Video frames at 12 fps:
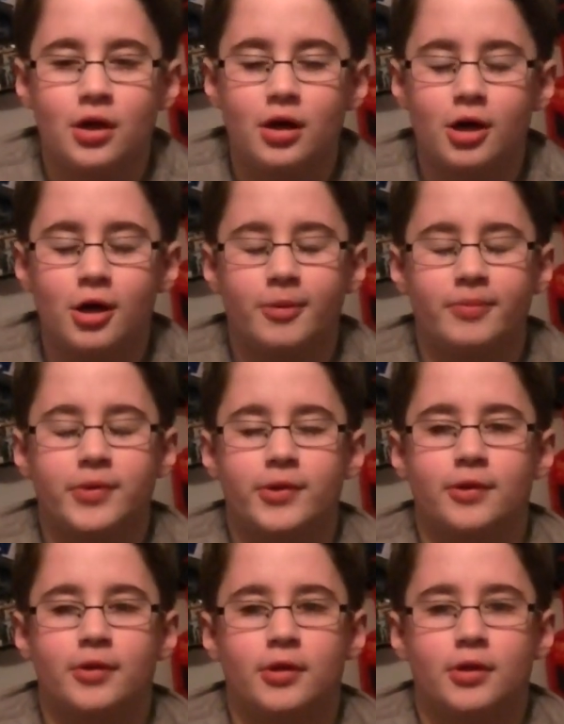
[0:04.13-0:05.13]
Um,
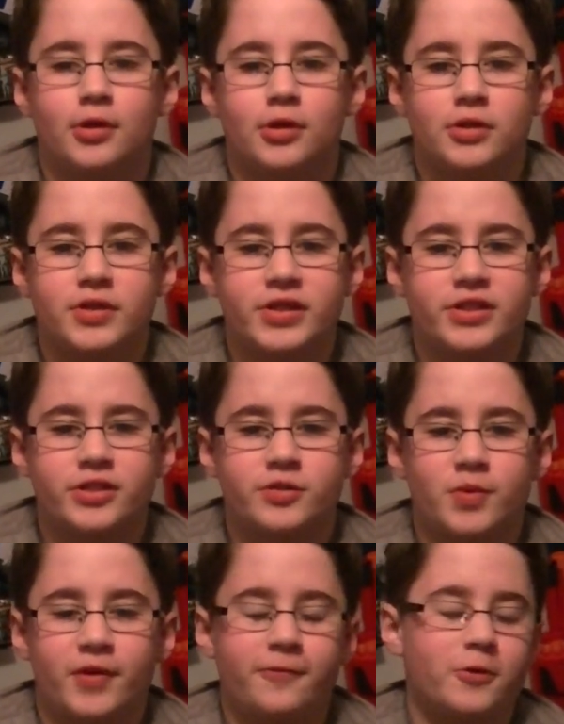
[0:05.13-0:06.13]
this is
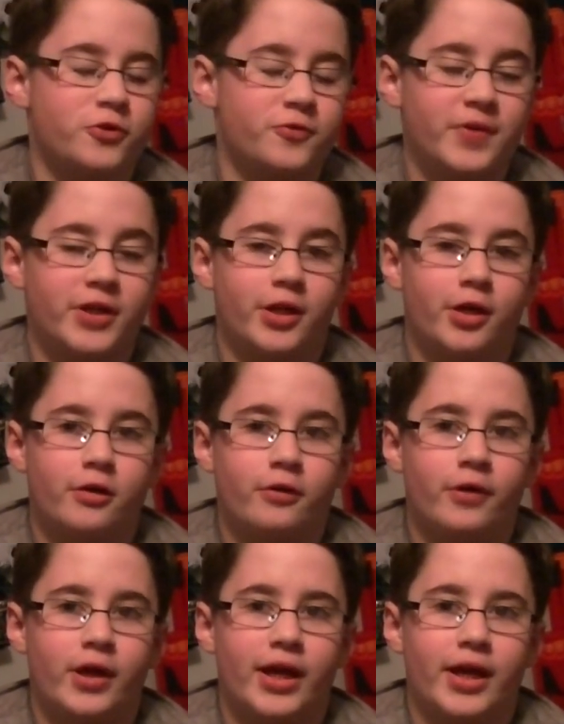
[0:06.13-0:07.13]
my first
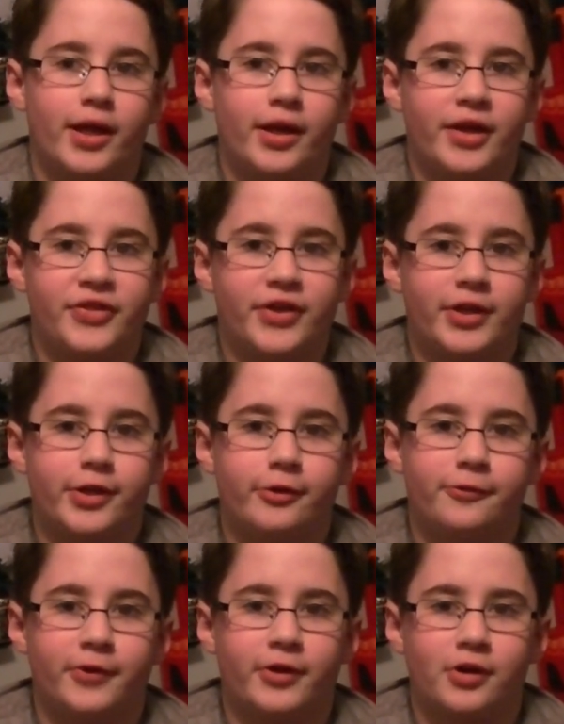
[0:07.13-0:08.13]
video and I thank you
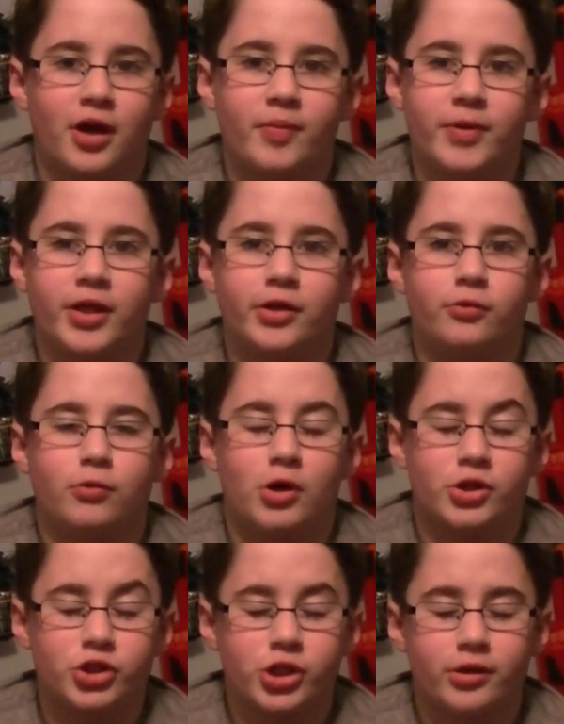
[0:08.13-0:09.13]
for coming in to
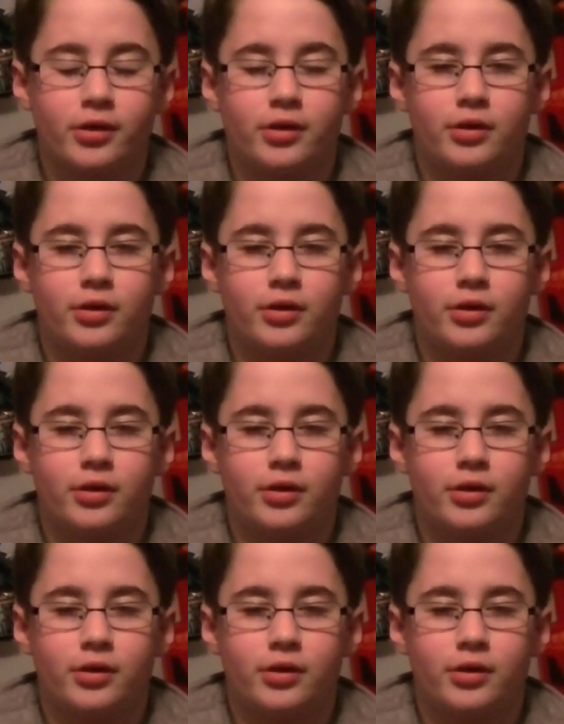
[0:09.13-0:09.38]
watch it.